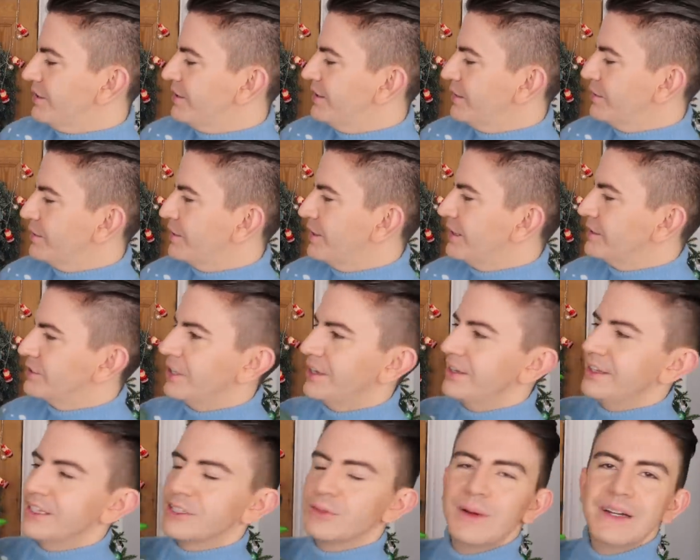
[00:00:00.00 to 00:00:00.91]
I think things
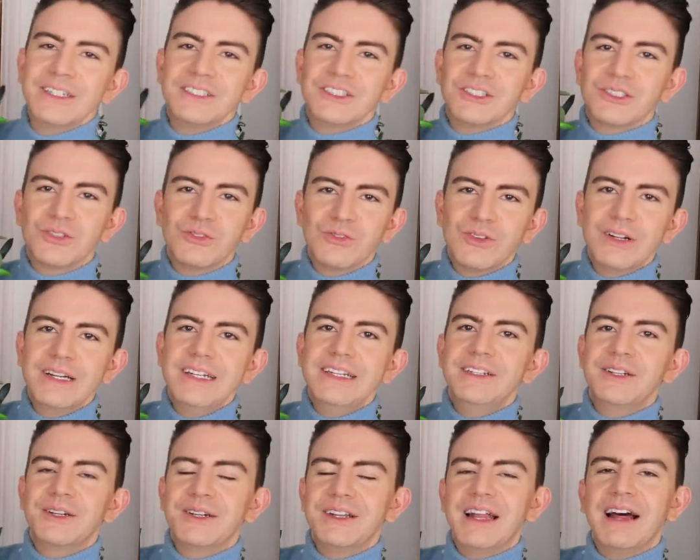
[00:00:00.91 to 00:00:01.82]
like this where it's just
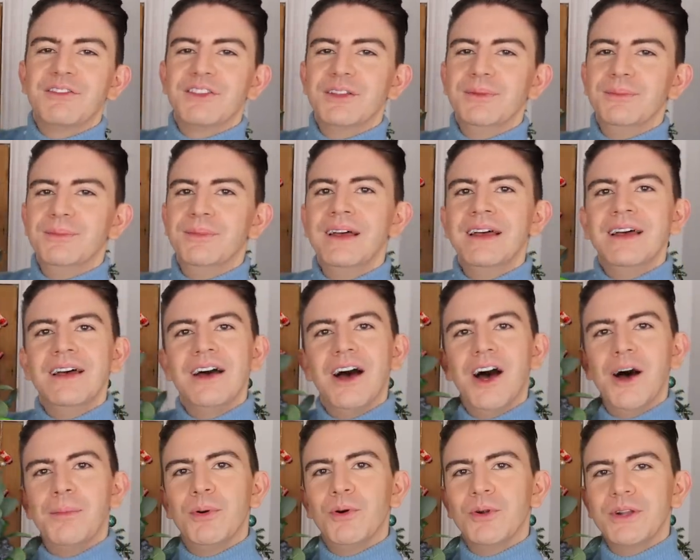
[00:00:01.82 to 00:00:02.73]
green, you can have them
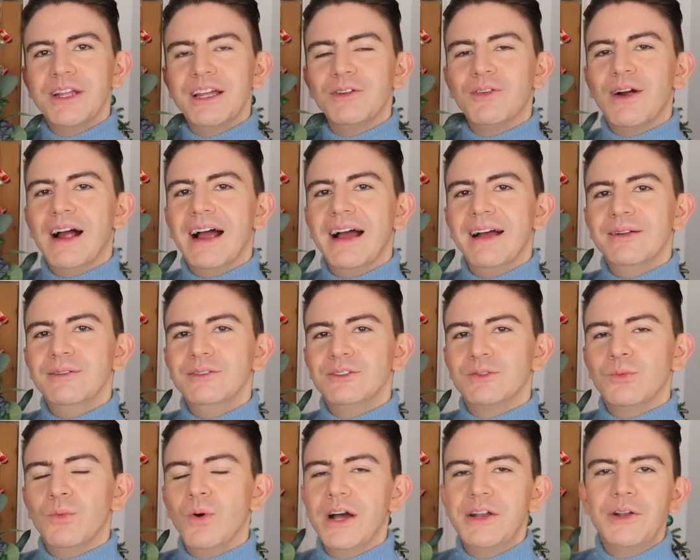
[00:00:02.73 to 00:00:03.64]
up all year
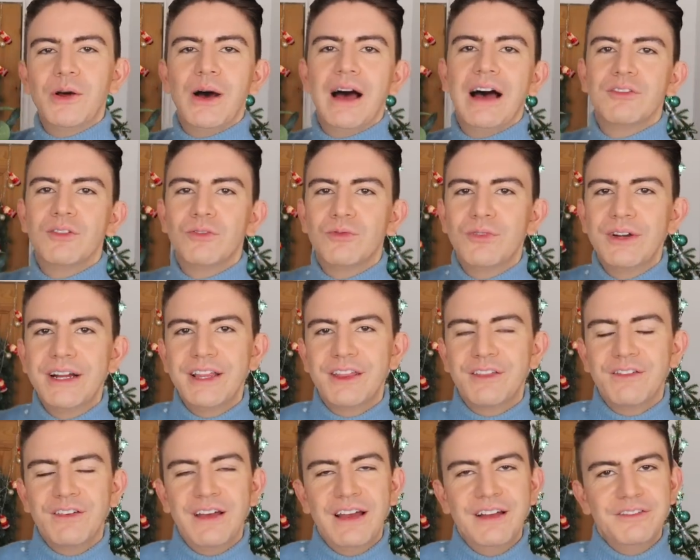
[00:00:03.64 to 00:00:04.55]
round. Why not have a
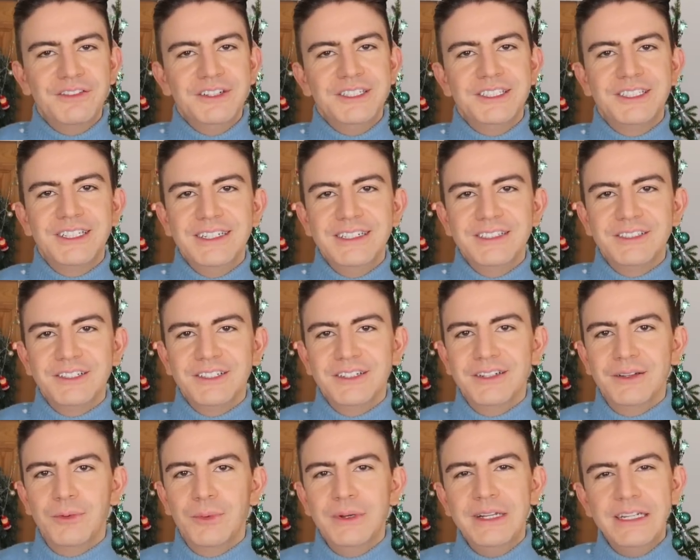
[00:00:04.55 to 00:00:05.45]
wreath for every
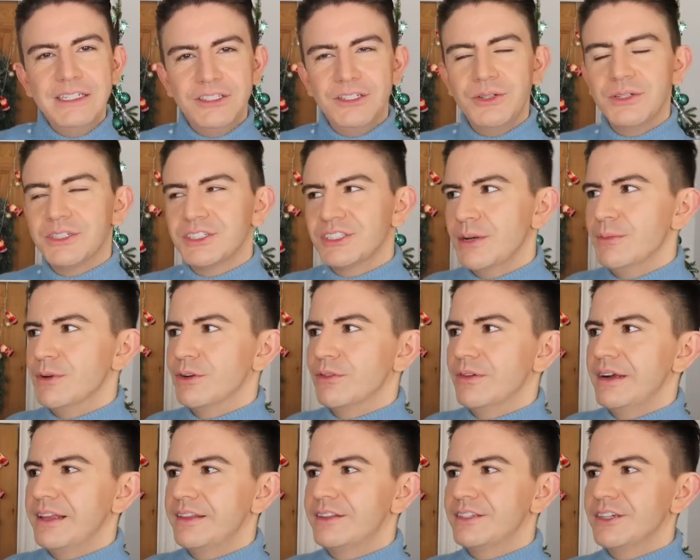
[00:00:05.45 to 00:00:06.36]
season? We need to do a summer
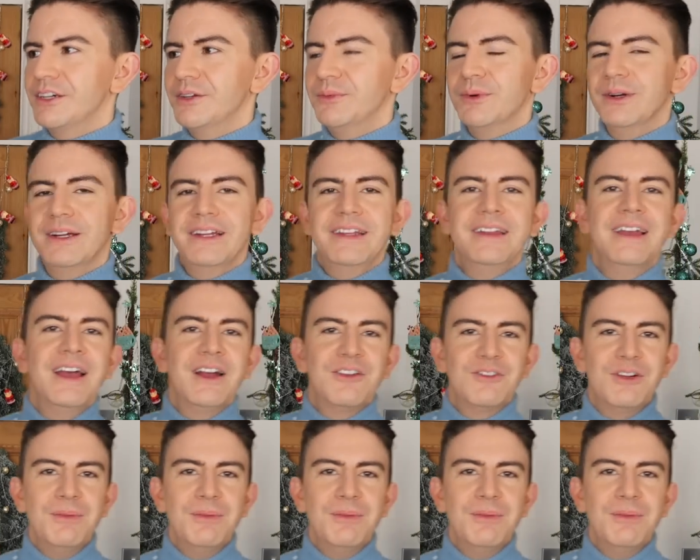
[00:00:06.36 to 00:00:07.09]
wreath, don't we?